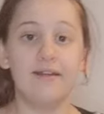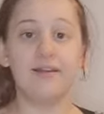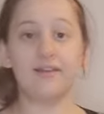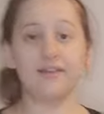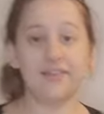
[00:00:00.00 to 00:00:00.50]

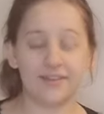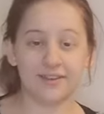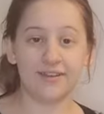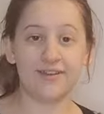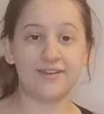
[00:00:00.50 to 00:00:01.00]
Like,
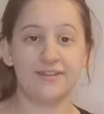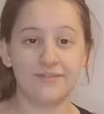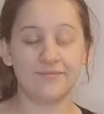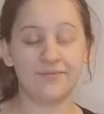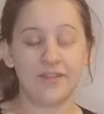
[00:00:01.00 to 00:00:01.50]

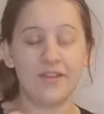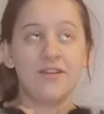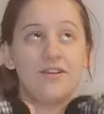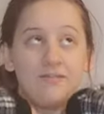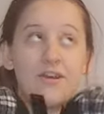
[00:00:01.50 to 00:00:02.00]

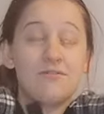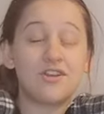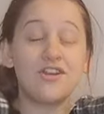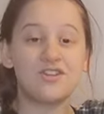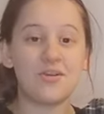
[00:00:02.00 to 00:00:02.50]
I'm
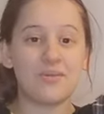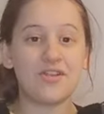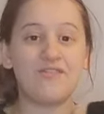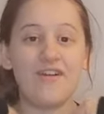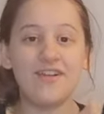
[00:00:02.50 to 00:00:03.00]
trying to do it, but
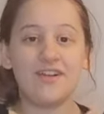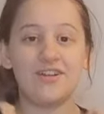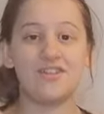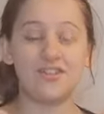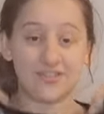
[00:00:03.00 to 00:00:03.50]
it's very hard
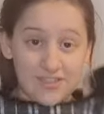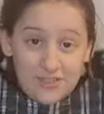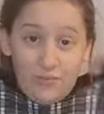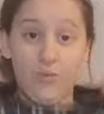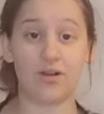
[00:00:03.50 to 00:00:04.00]
to do this
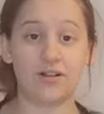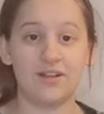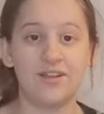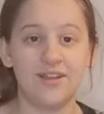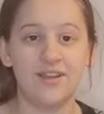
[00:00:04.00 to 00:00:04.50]

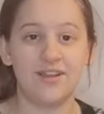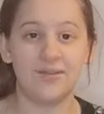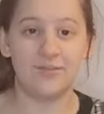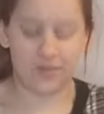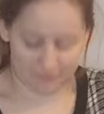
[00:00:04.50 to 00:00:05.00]
while
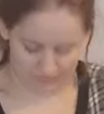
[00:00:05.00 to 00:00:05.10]
on